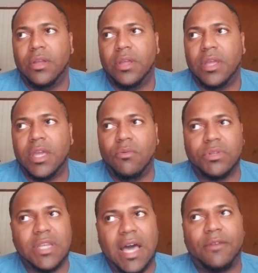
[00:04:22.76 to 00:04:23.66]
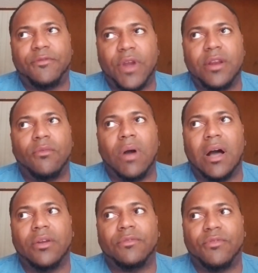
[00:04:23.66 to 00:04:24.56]
He was not afraid of
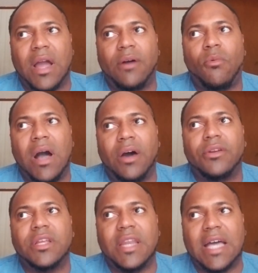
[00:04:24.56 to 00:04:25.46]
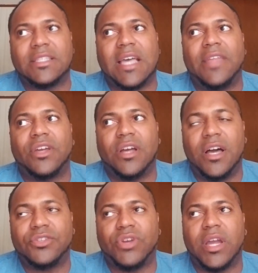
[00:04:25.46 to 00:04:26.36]
Wilder. Wilder did not sign the
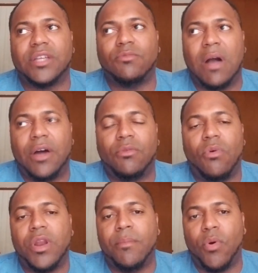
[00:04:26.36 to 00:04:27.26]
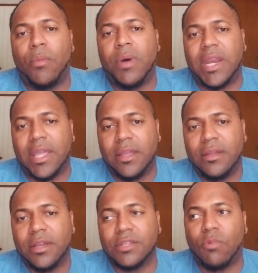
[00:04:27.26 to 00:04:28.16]
contract because Wilder wanted more money.
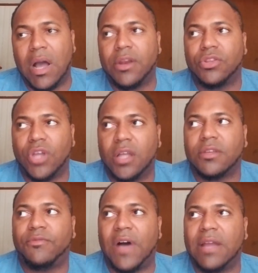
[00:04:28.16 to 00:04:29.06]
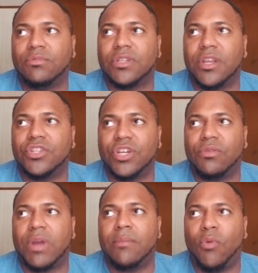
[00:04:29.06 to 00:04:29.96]
Because Wilder thought the fight was going to
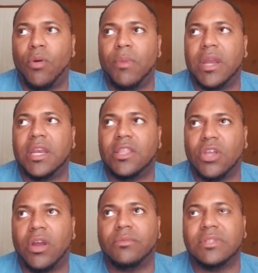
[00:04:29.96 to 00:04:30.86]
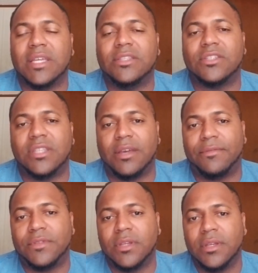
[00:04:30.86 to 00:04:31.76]
generate more money, and he thought he was getting stiffed.